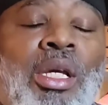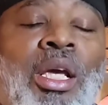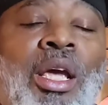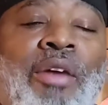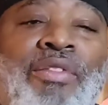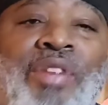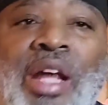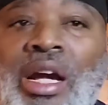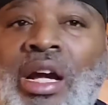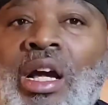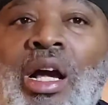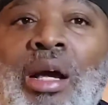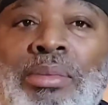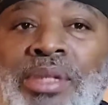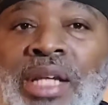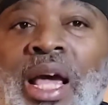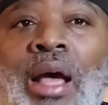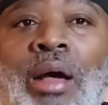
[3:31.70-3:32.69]
If that
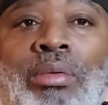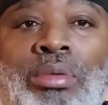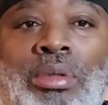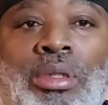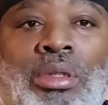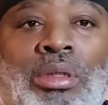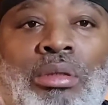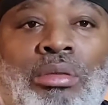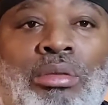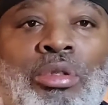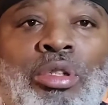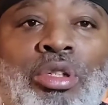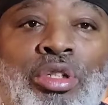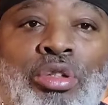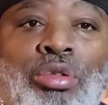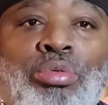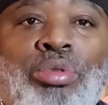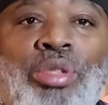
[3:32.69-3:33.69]
comes out, you
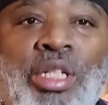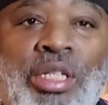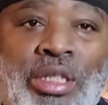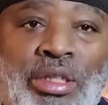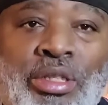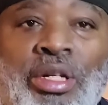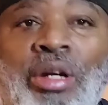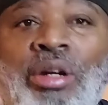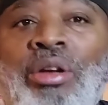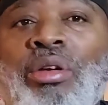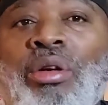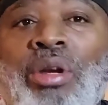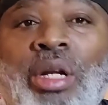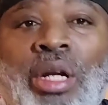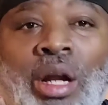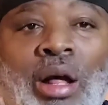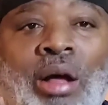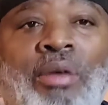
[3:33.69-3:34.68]
can use this to turn it on
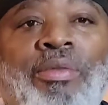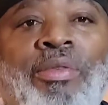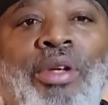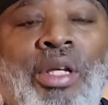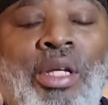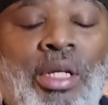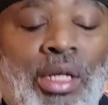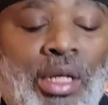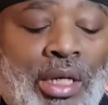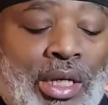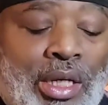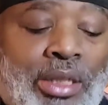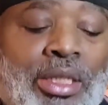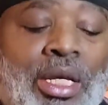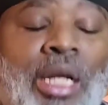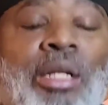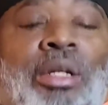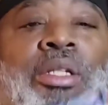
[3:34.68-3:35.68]
and off.
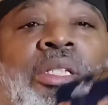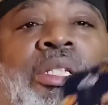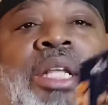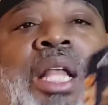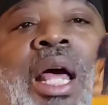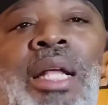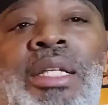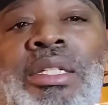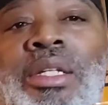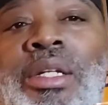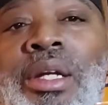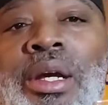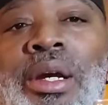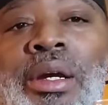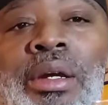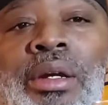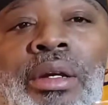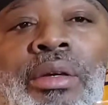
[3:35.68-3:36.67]
It's got little slots in
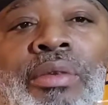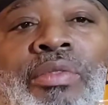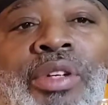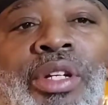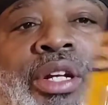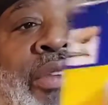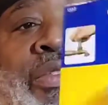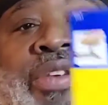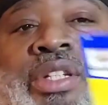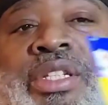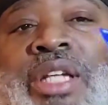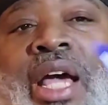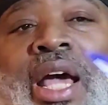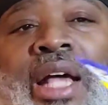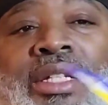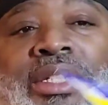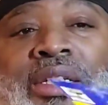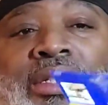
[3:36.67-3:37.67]
there for different
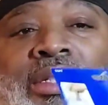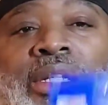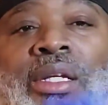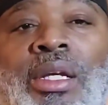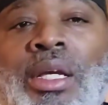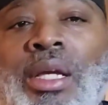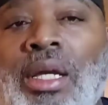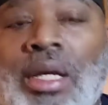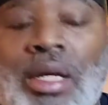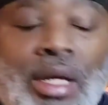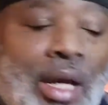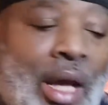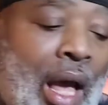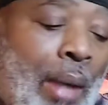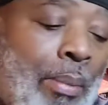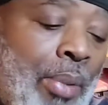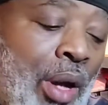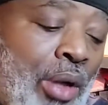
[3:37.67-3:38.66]
sizes.
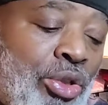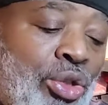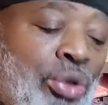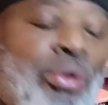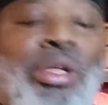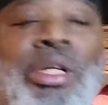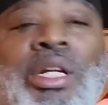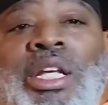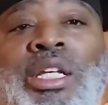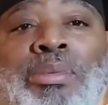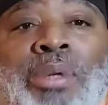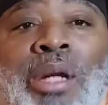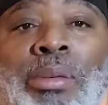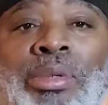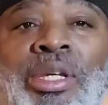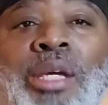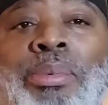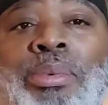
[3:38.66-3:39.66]
I bought 2 of these, but
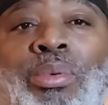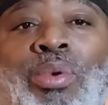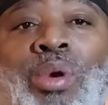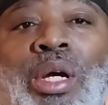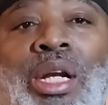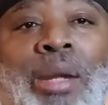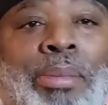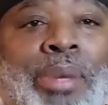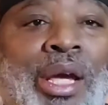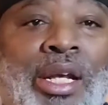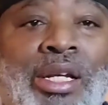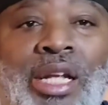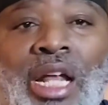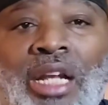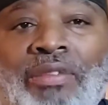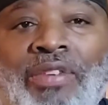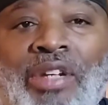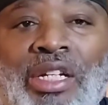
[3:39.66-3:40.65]
I'm keeping one. I paid
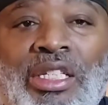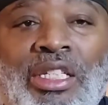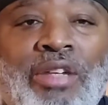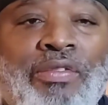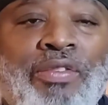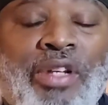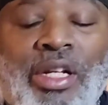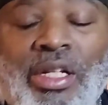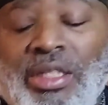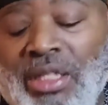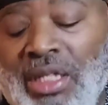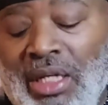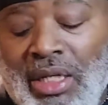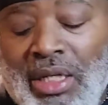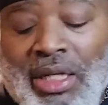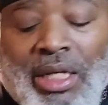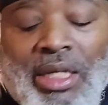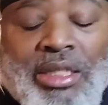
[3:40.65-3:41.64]
$1.50 for this.
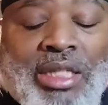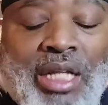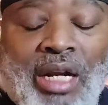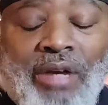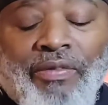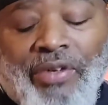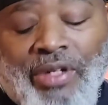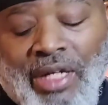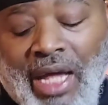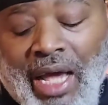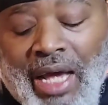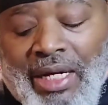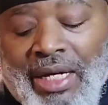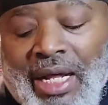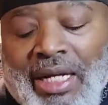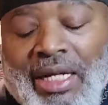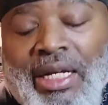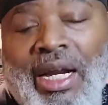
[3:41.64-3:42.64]
It's selling for
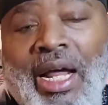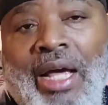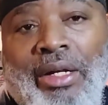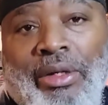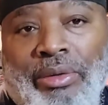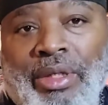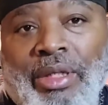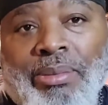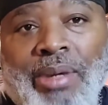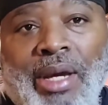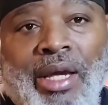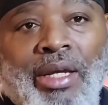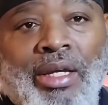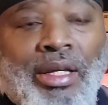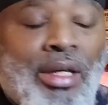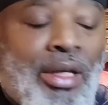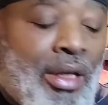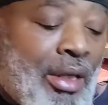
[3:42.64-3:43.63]
$9.99 on eBay.
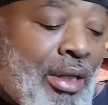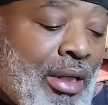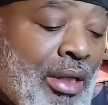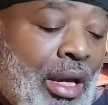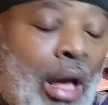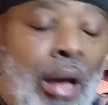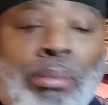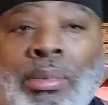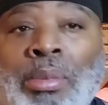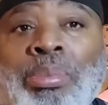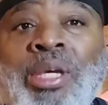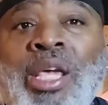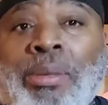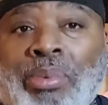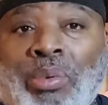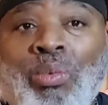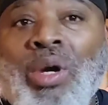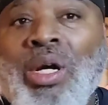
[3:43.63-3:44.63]
I'm
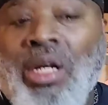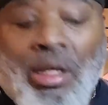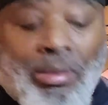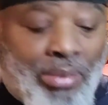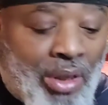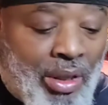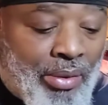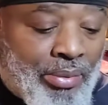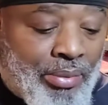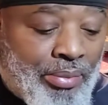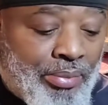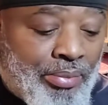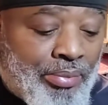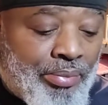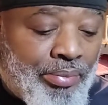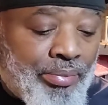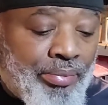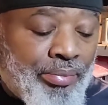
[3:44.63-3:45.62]
keeping one of them
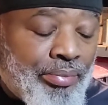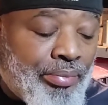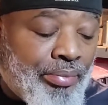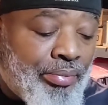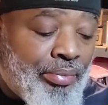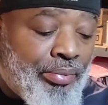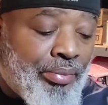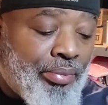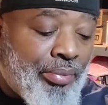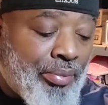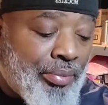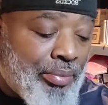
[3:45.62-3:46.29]
though.